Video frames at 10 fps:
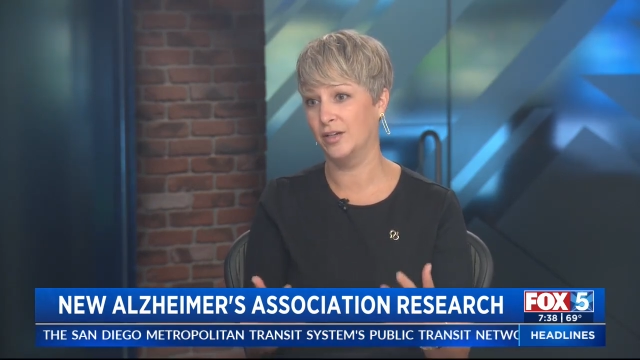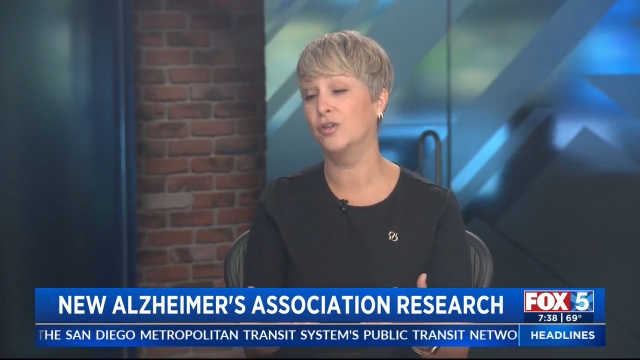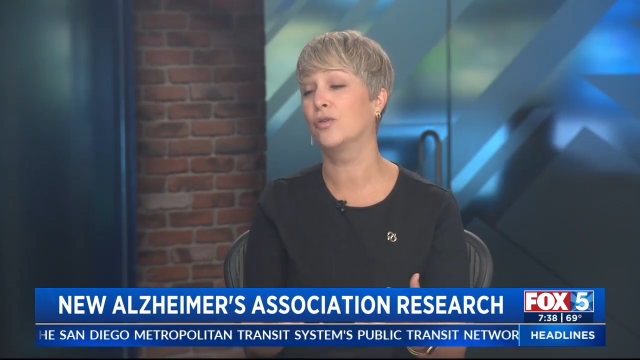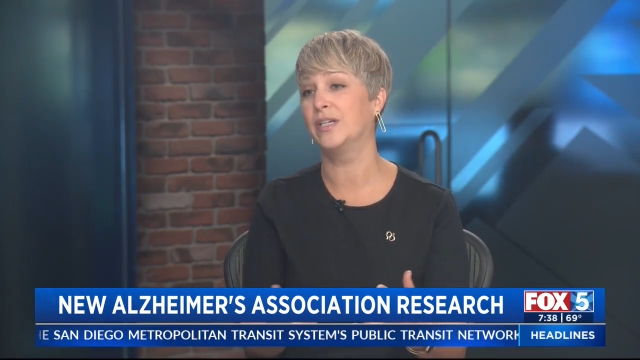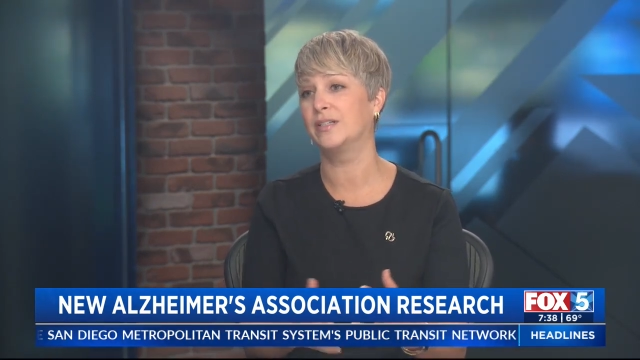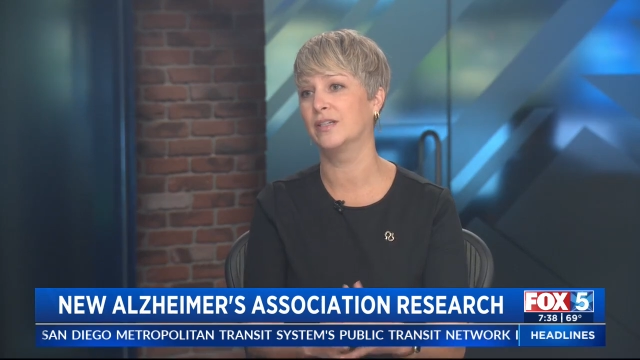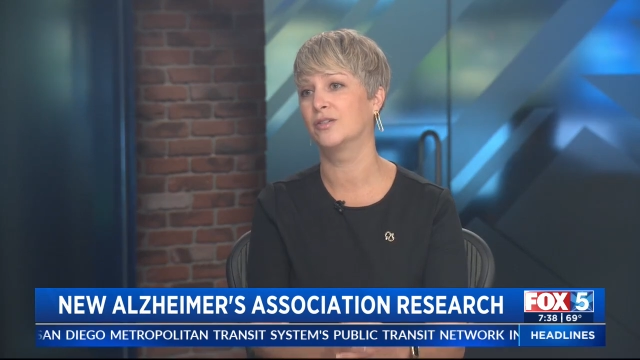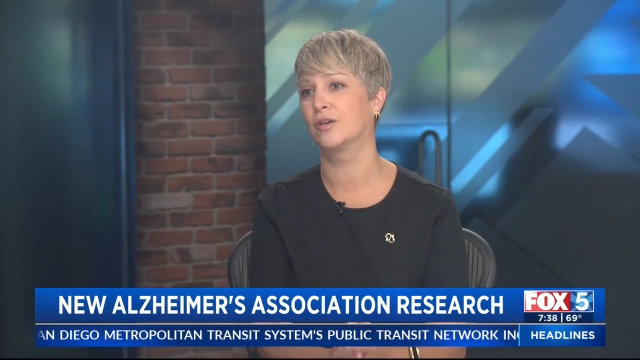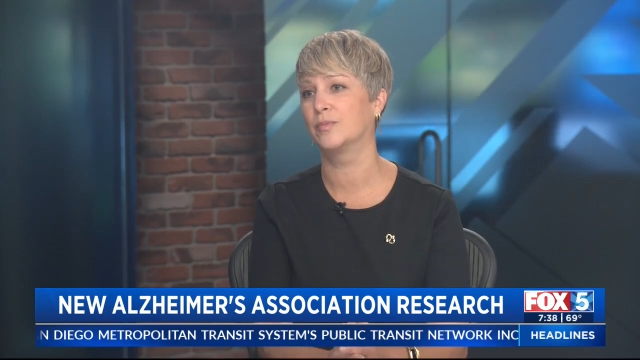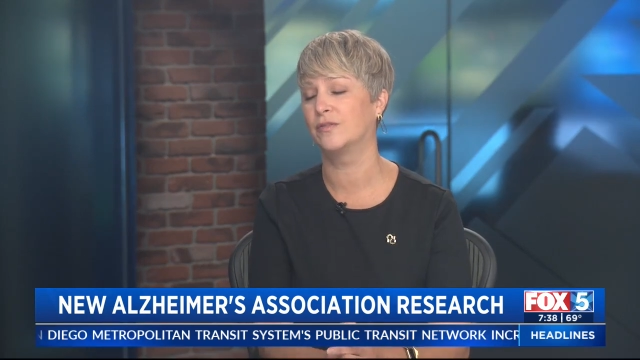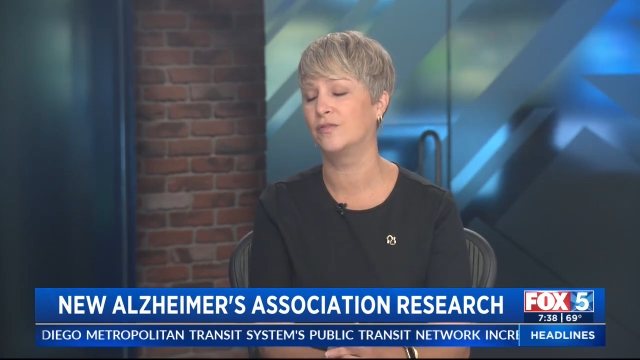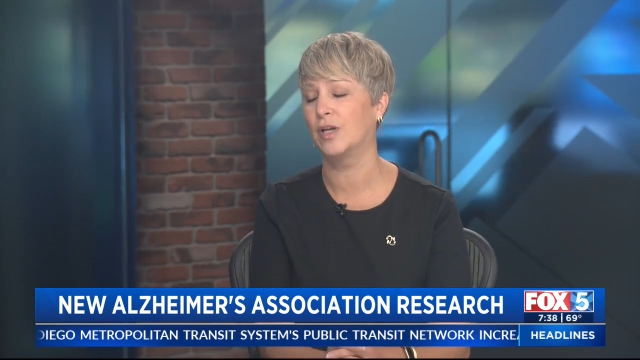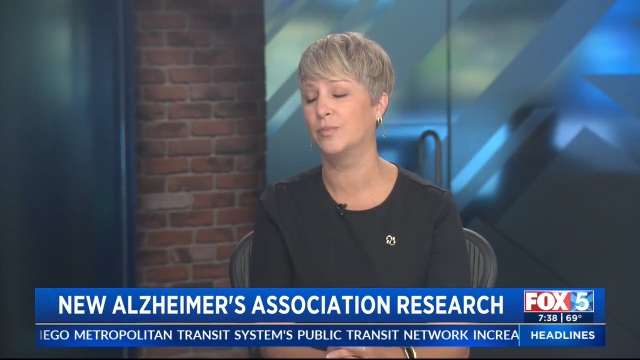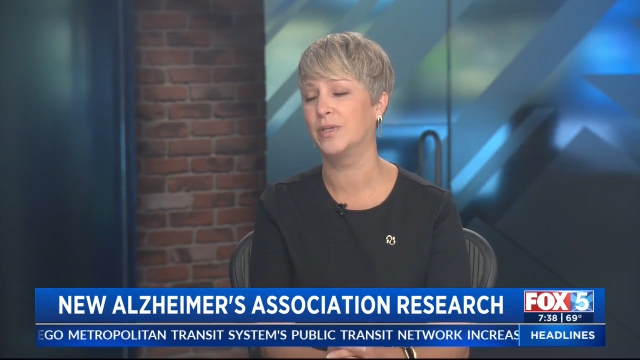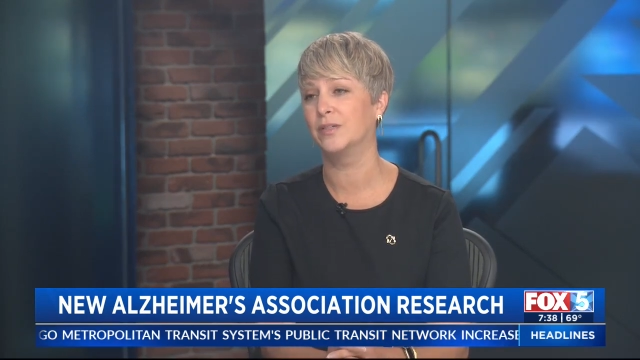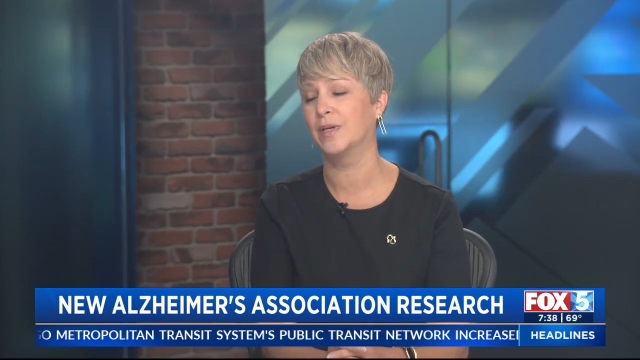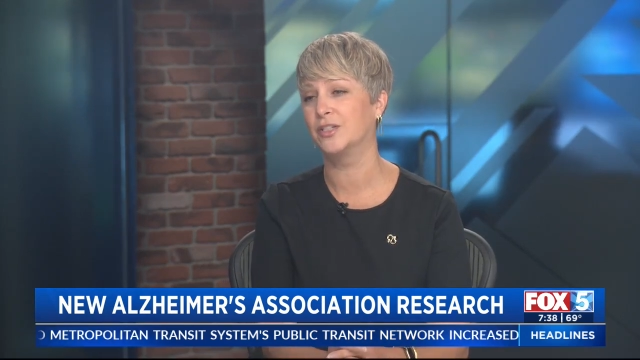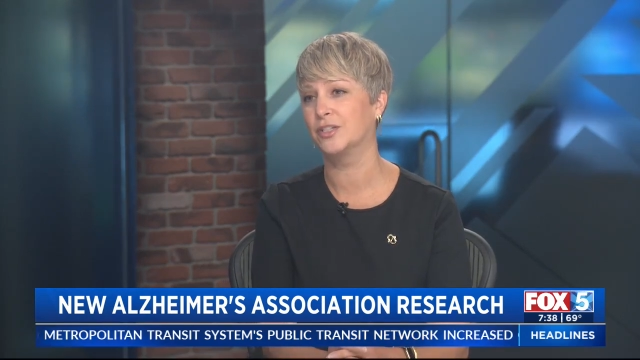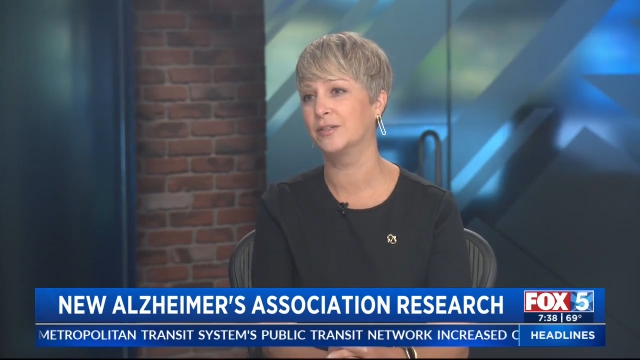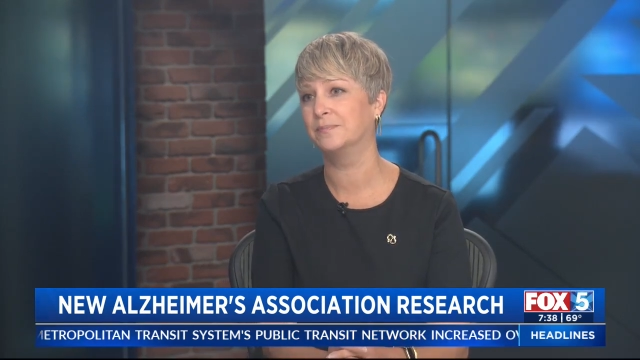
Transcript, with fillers: increase in terms of developing dementia.